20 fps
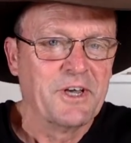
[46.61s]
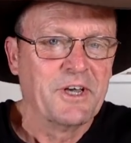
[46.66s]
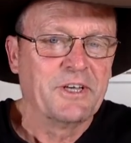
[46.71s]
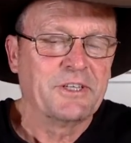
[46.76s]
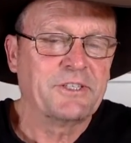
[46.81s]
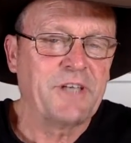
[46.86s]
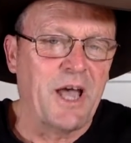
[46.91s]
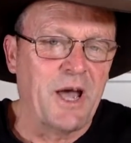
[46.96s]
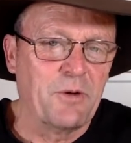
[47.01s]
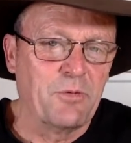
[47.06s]

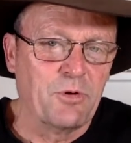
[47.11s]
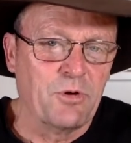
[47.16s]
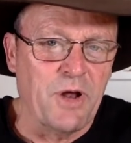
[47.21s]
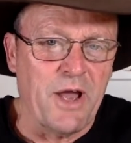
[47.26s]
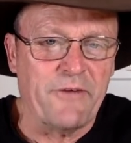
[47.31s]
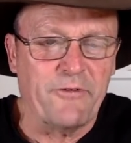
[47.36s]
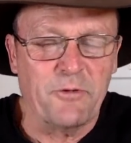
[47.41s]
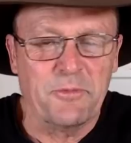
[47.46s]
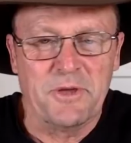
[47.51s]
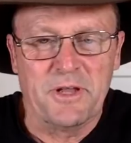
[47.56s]
so we'll
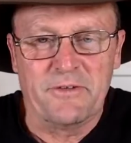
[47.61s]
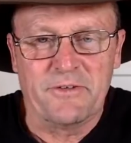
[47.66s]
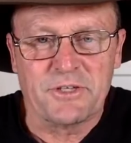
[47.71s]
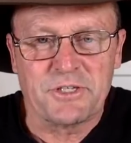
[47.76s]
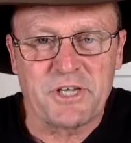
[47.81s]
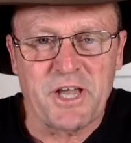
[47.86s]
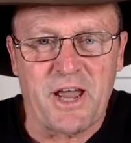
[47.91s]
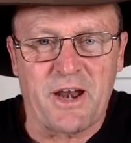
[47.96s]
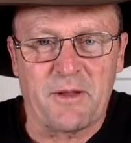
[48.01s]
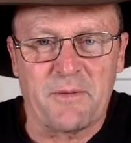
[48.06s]
have a bit of a
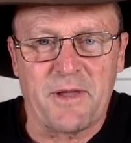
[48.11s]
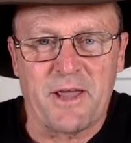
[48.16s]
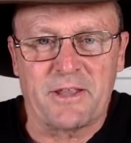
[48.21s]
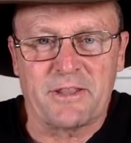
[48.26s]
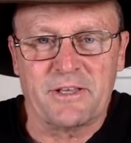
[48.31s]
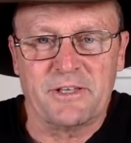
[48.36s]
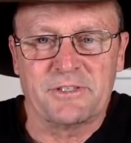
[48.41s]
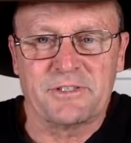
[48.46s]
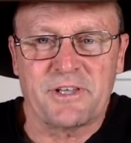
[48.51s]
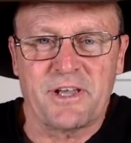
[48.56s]
chat about
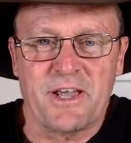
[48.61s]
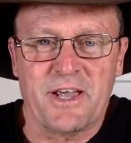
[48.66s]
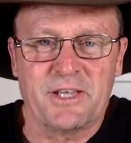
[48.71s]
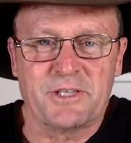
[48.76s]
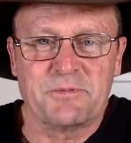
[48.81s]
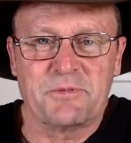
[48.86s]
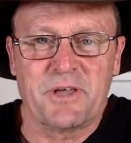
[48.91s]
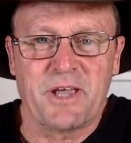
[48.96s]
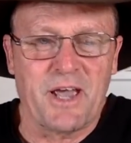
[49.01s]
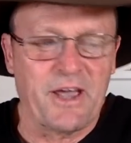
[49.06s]
this
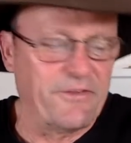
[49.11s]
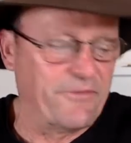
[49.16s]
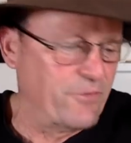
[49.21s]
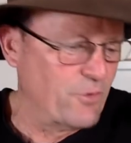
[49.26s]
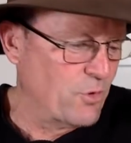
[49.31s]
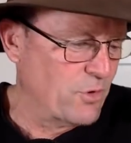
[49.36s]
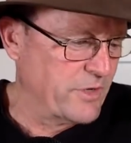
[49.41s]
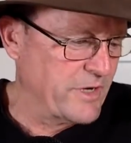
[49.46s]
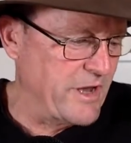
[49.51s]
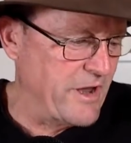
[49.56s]
as we go
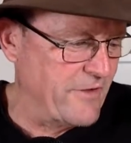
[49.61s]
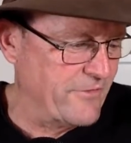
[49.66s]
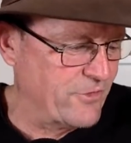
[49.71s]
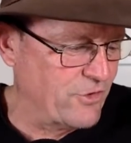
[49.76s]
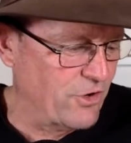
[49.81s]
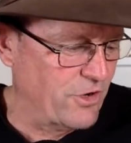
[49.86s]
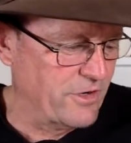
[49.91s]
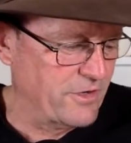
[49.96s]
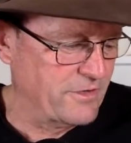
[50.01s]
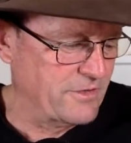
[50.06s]
forward now i've
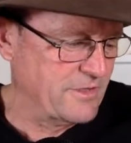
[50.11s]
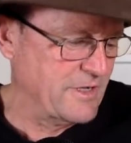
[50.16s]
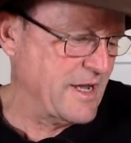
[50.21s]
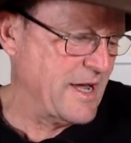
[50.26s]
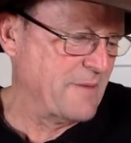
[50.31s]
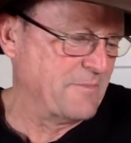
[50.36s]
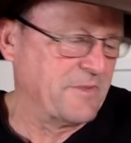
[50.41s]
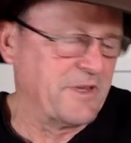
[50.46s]
got um,